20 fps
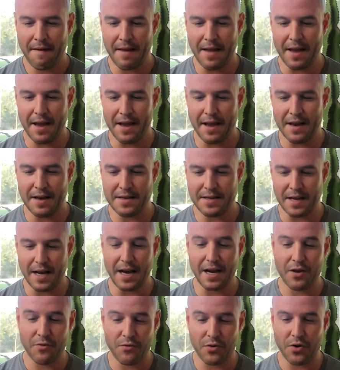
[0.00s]
and
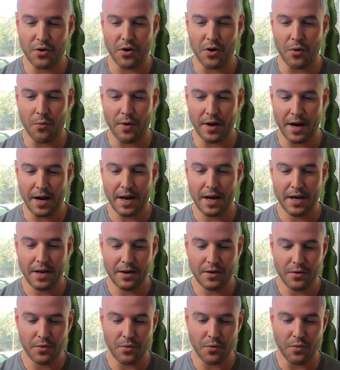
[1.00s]
I can recall when
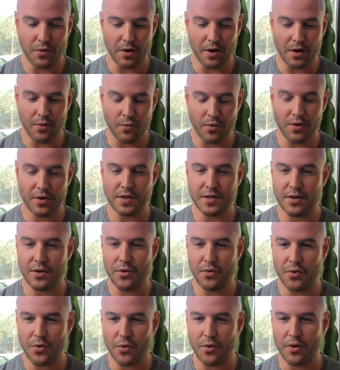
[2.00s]
I I worked in
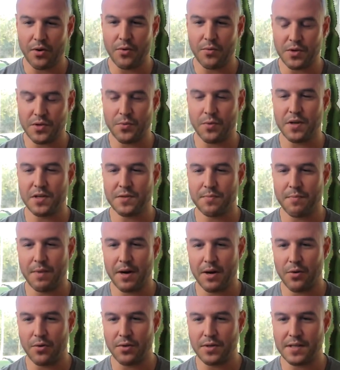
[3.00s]
New York, which was
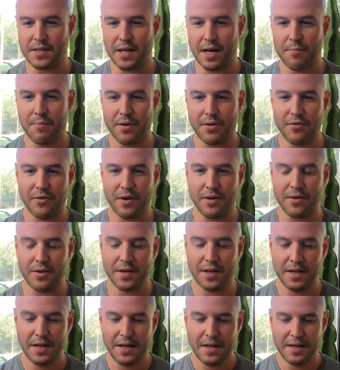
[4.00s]
my old stomping ground,
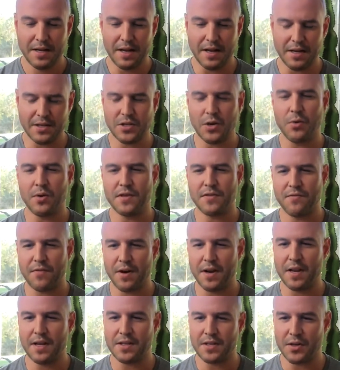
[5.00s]
and it's always
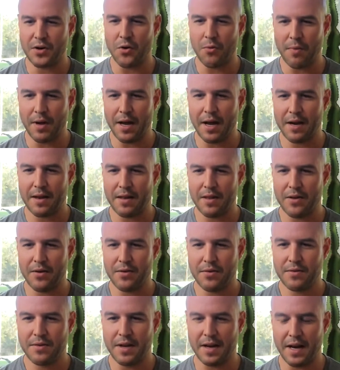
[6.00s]
funny to go back
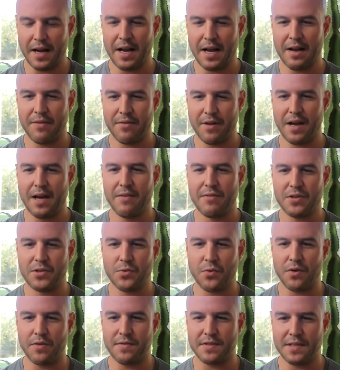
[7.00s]
there. And I have I have a
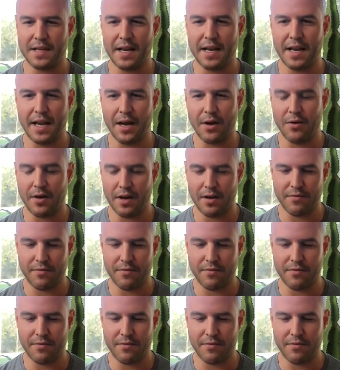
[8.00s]
sort of zen now, and